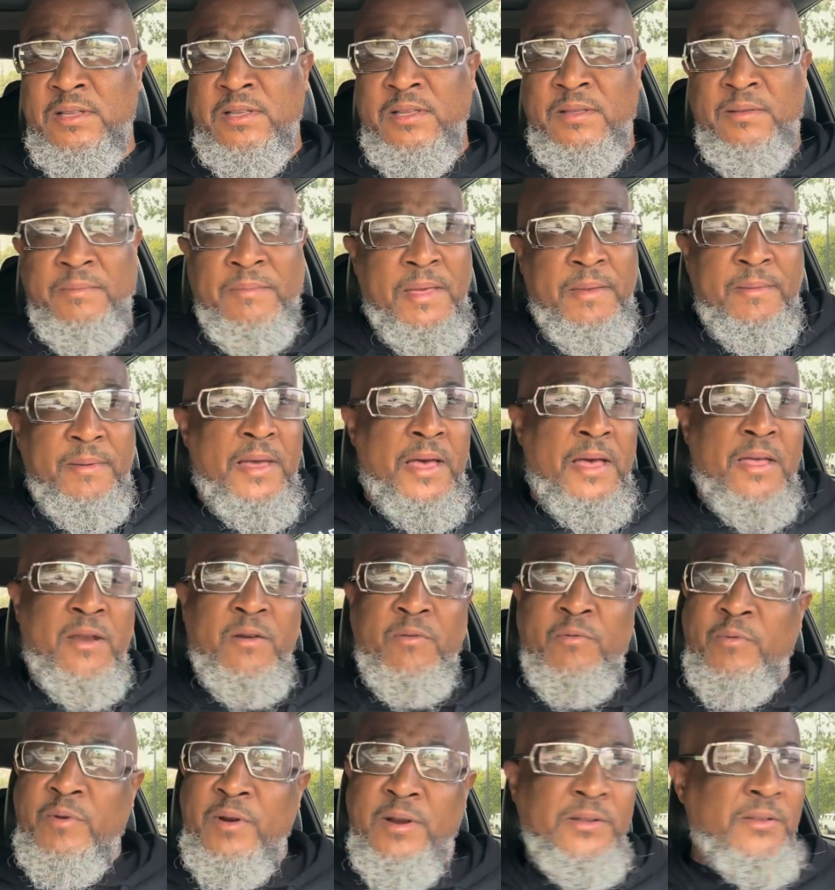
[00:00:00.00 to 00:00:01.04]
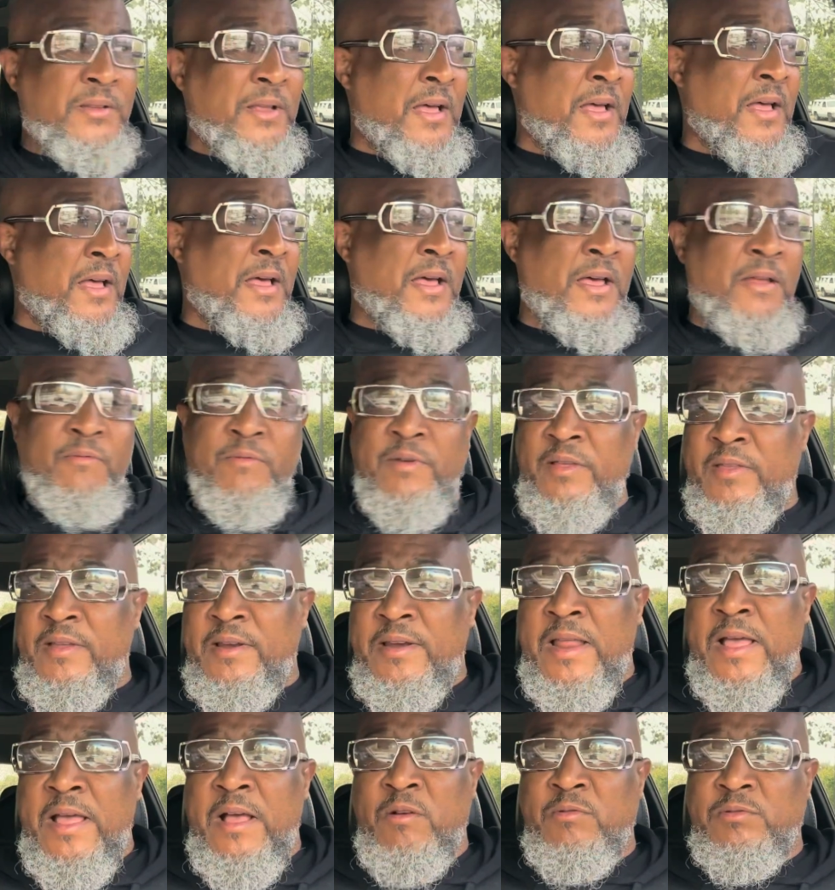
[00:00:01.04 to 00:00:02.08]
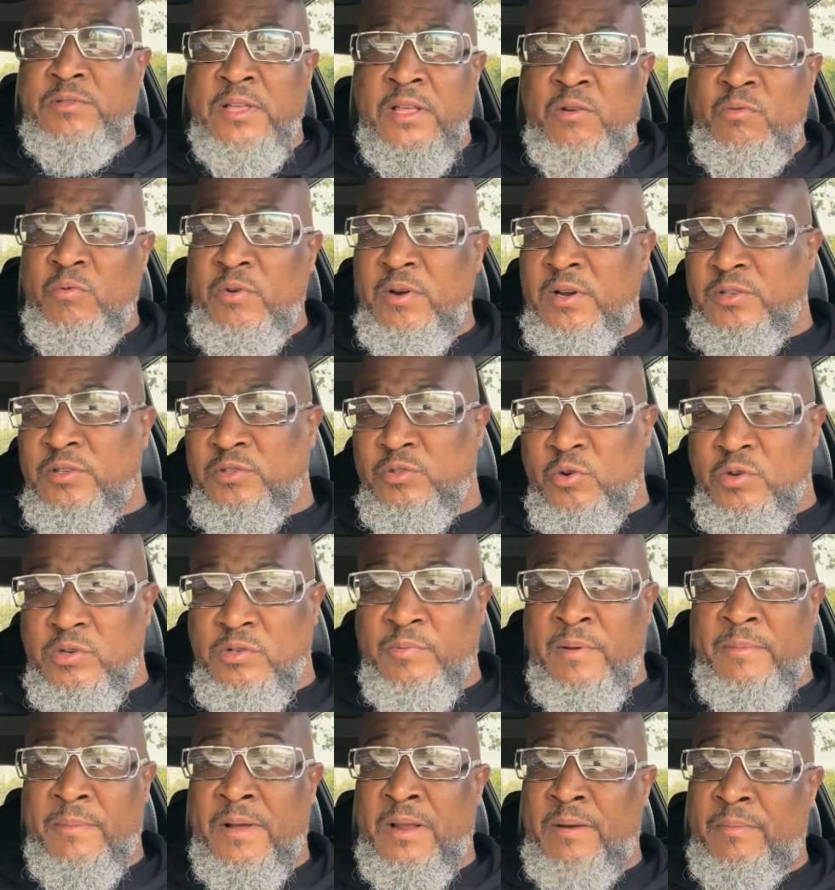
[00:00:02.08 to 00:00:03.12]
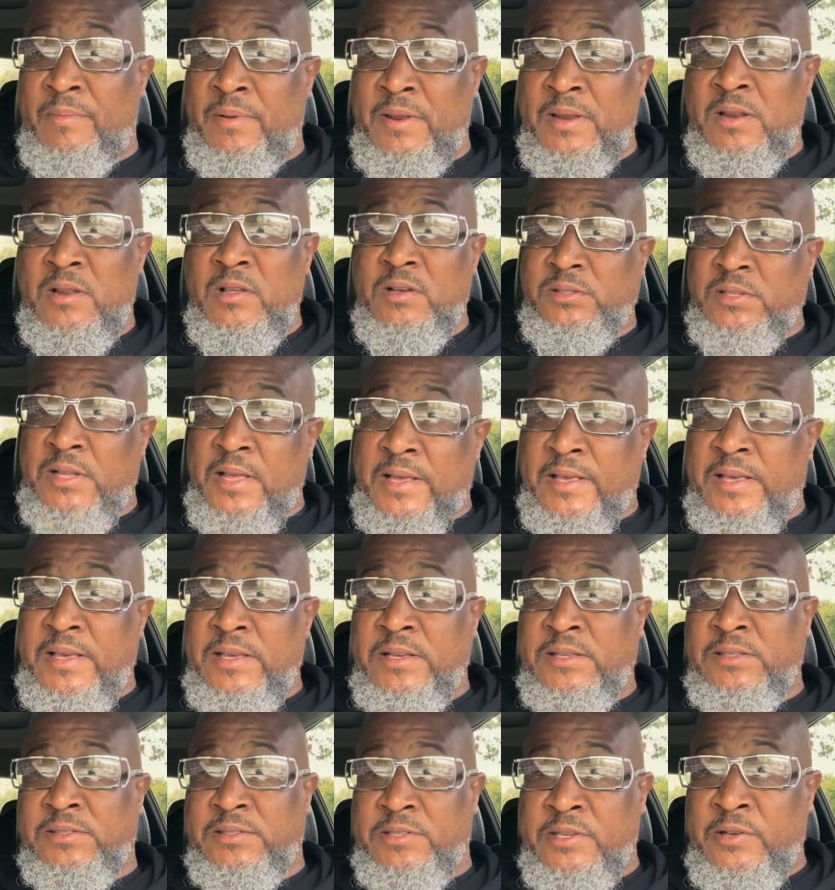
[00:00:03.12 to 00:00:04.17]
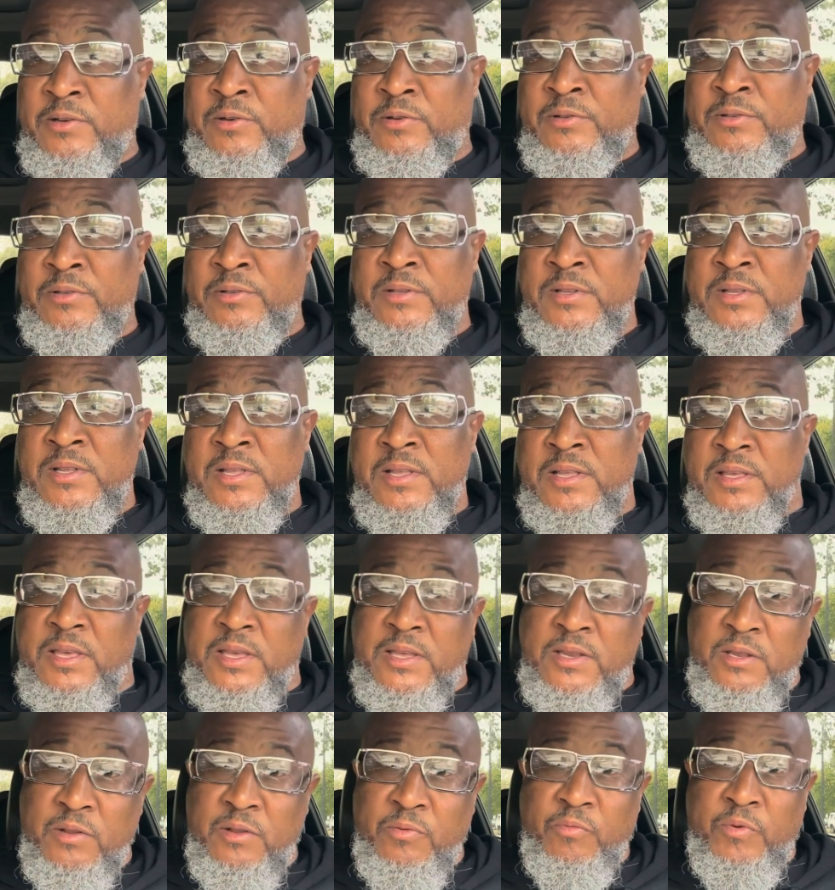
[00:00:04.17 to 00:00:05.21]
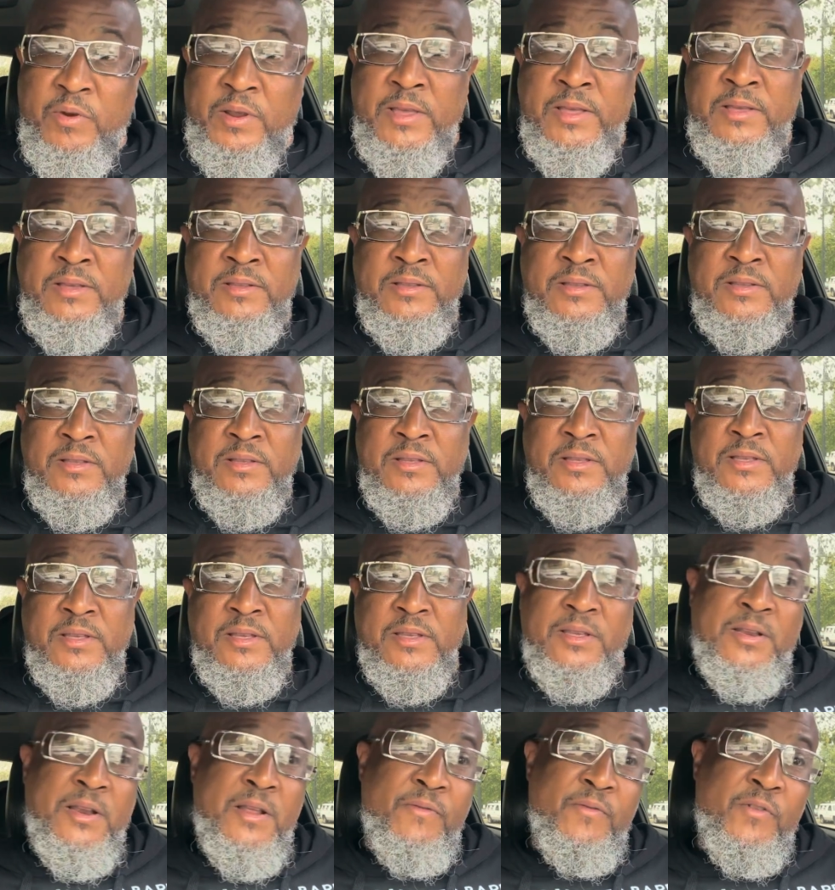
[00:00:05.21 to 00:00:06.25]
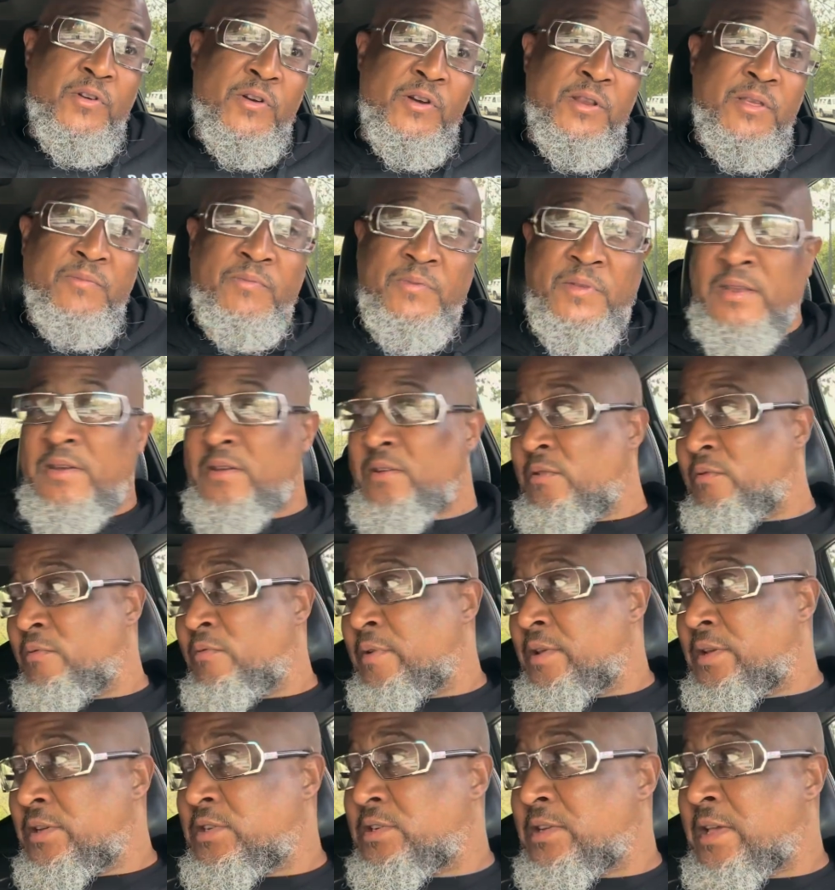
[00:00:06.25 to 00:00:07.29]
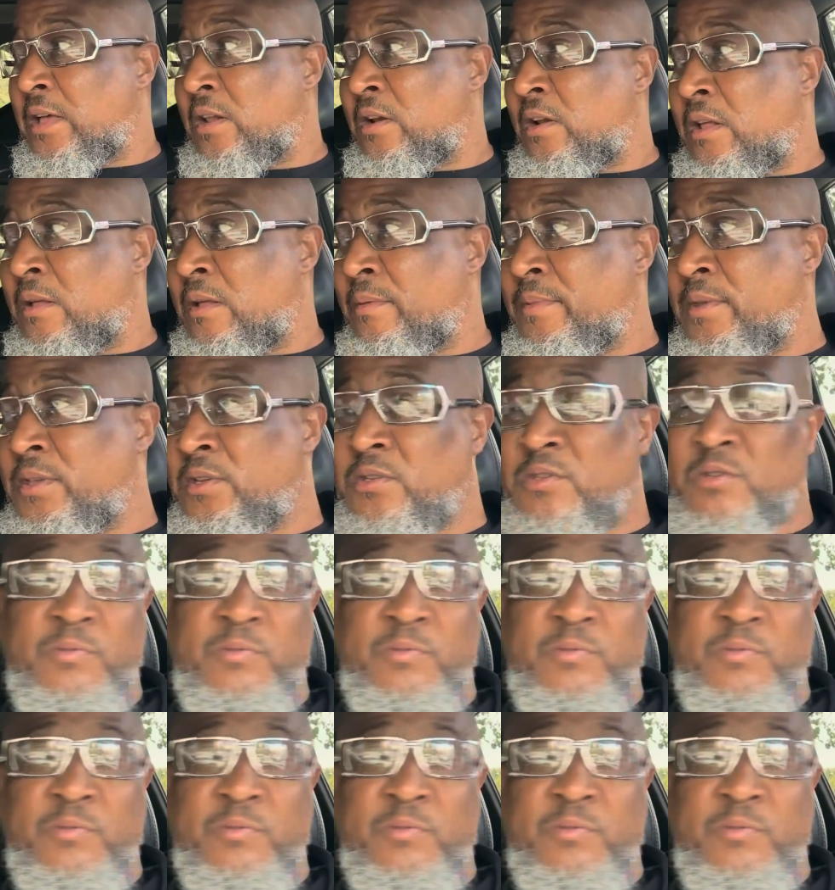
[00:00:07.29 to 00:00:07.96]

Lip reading: Maybe I don't want to, I'd rather announce. I don't want to torch my body, but he looks like he can still get in the ring. And I've already getting in the ring shot, I mean,